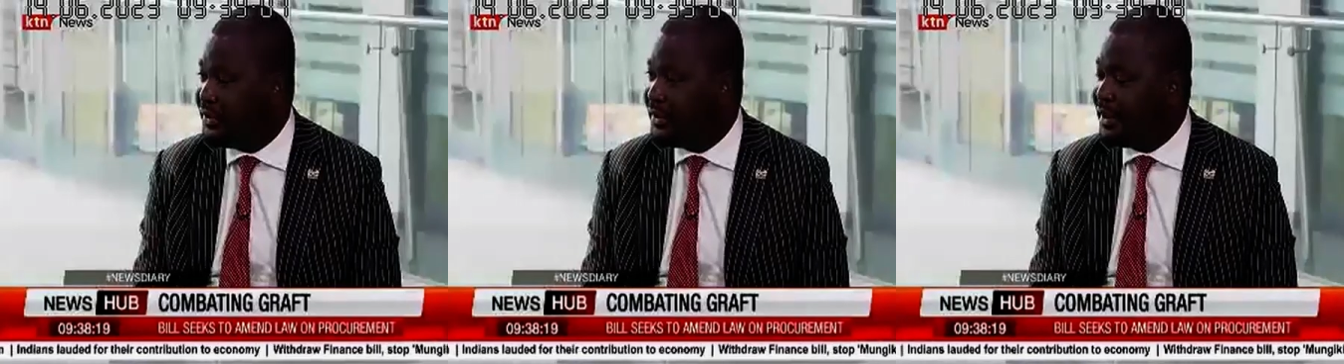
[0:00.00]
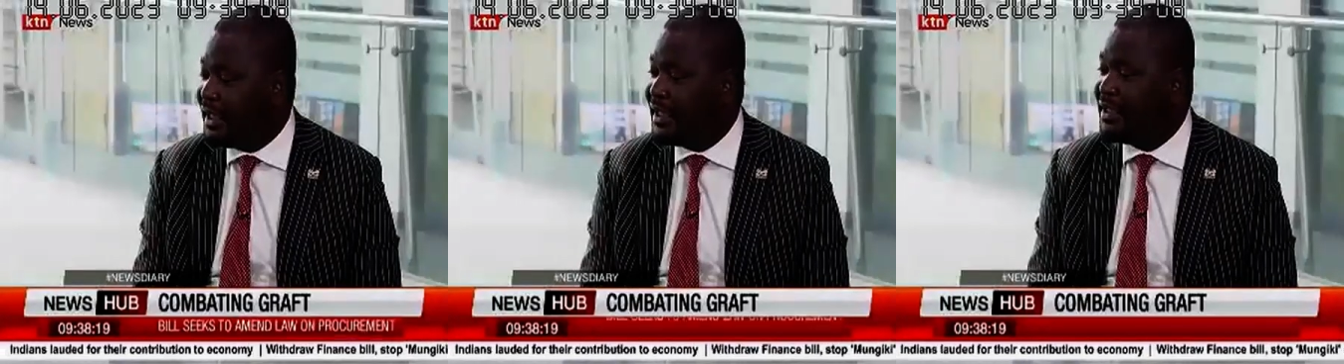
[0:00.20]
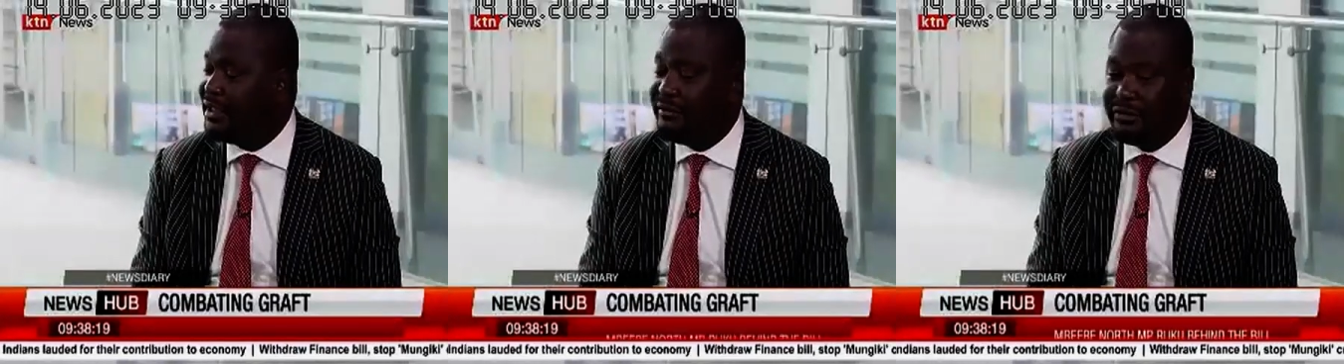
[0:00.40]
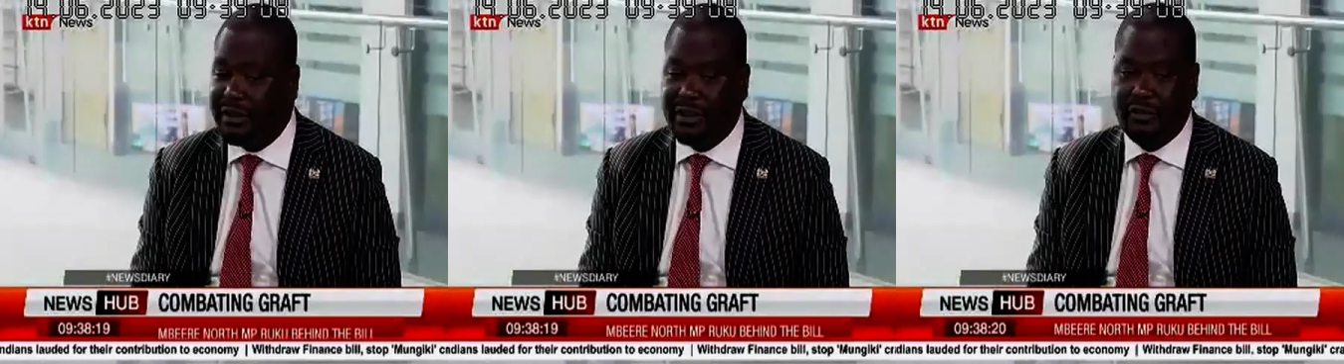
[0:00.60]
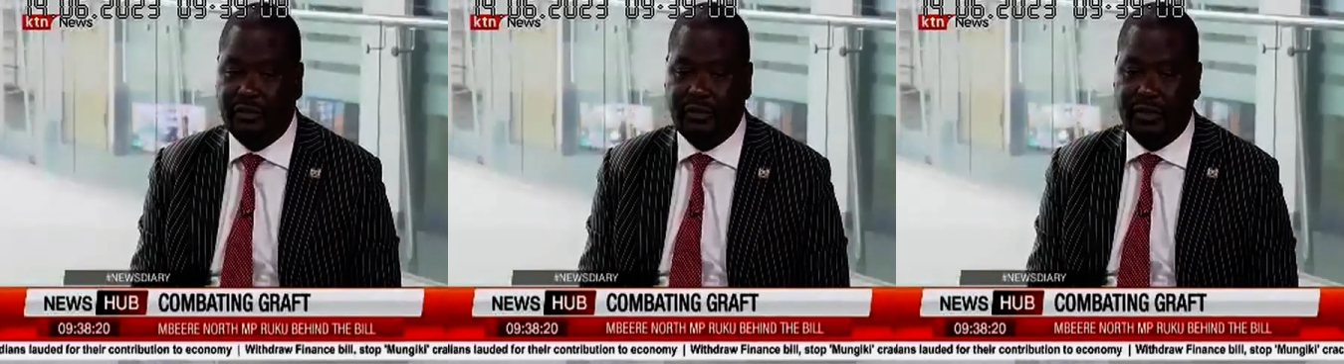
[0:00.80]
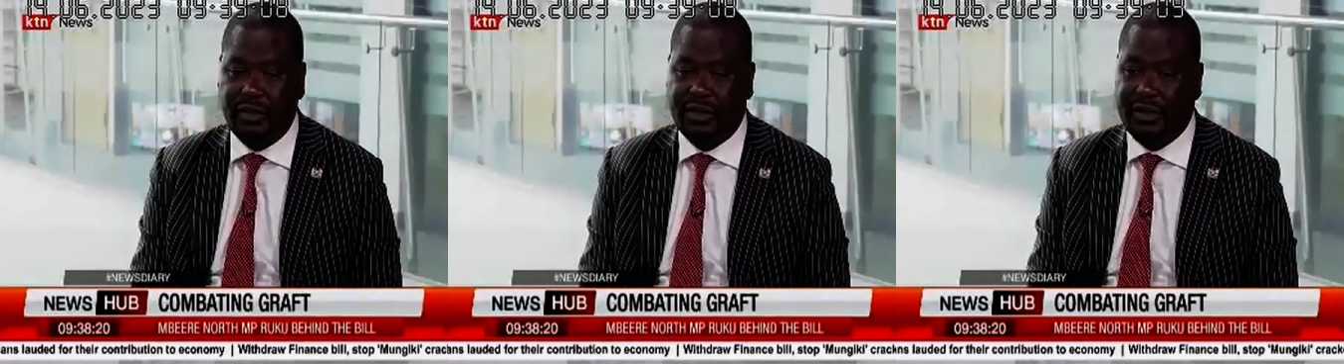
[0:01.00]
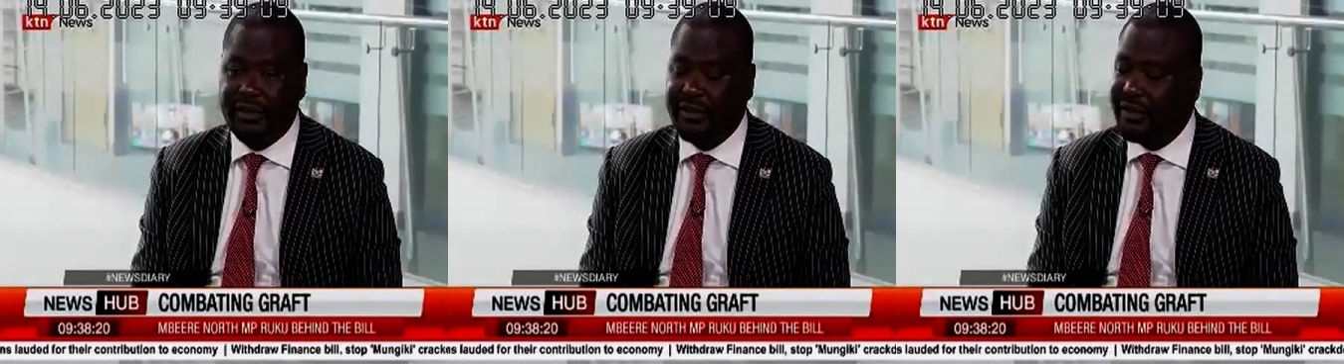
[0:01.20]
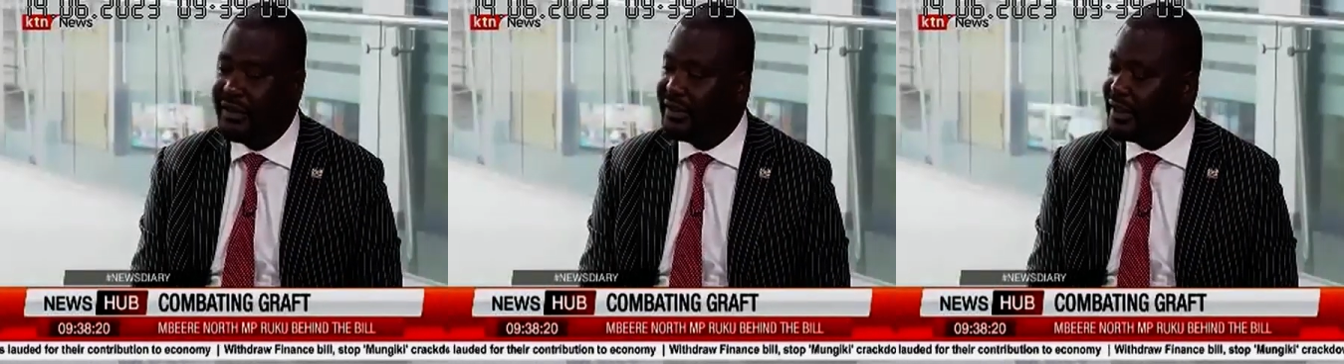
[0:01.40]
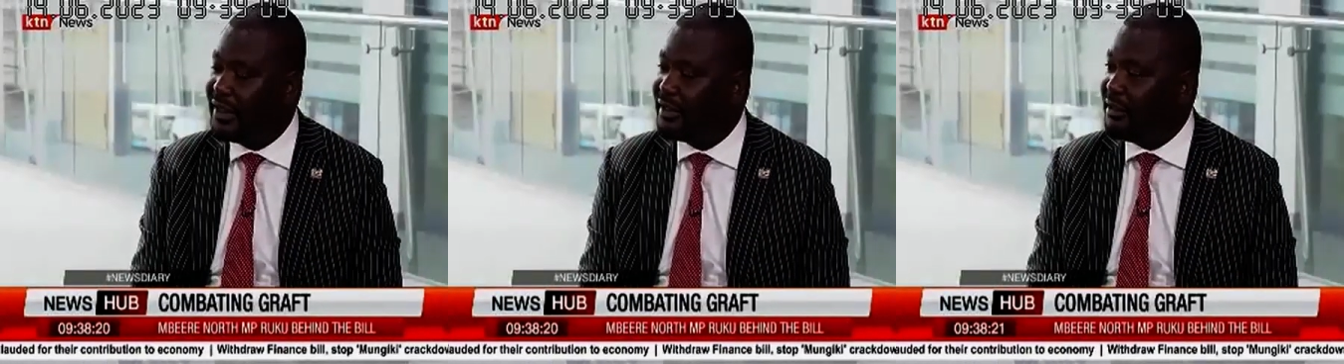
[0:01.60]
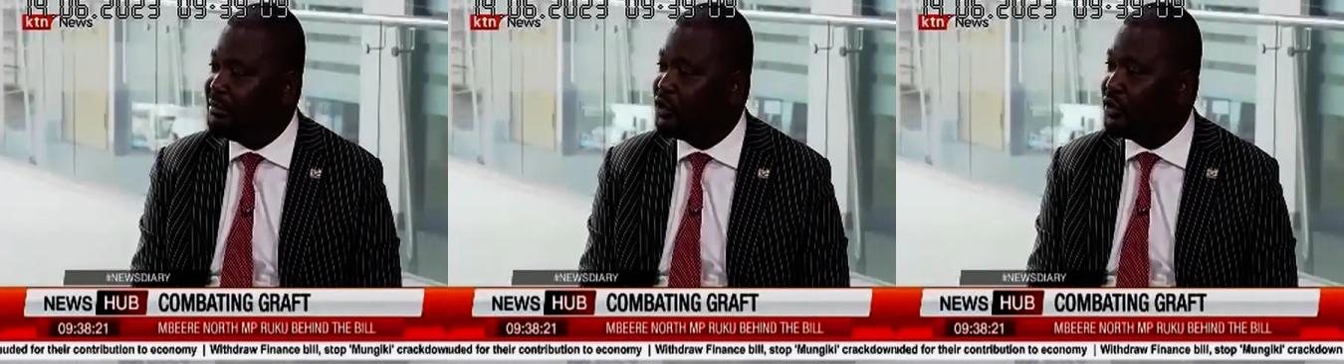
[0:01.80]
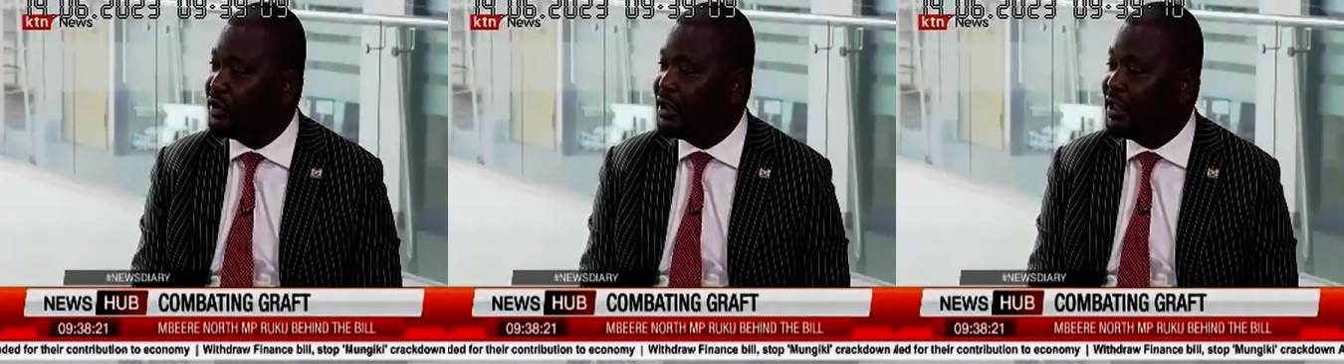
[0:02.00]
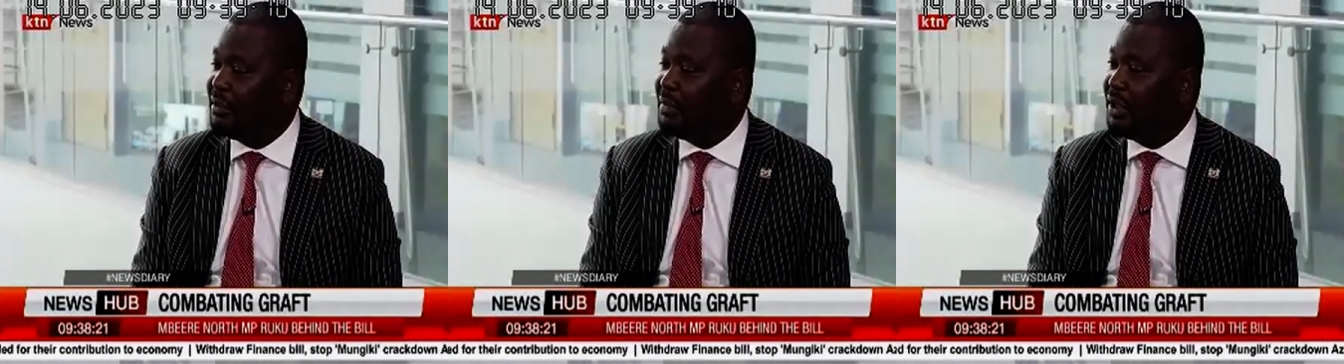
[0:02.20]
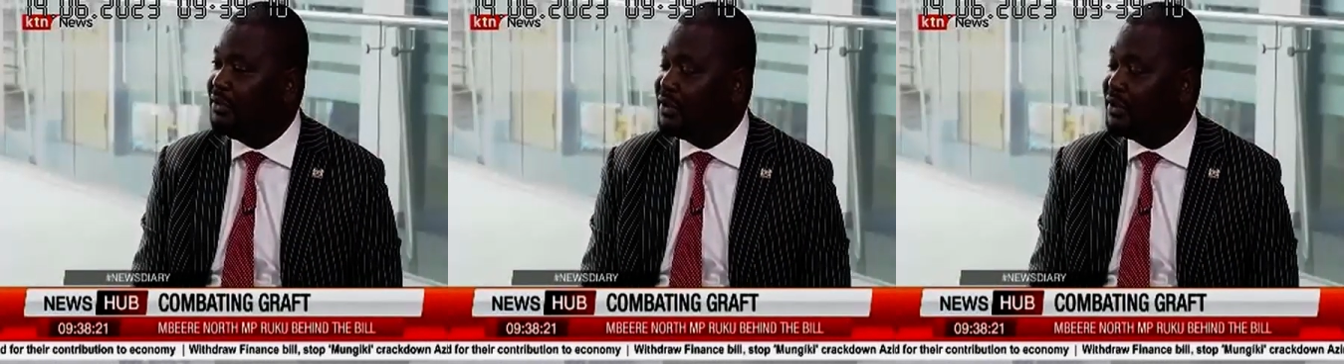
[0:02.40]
And different authorities, in this case, I'm talking about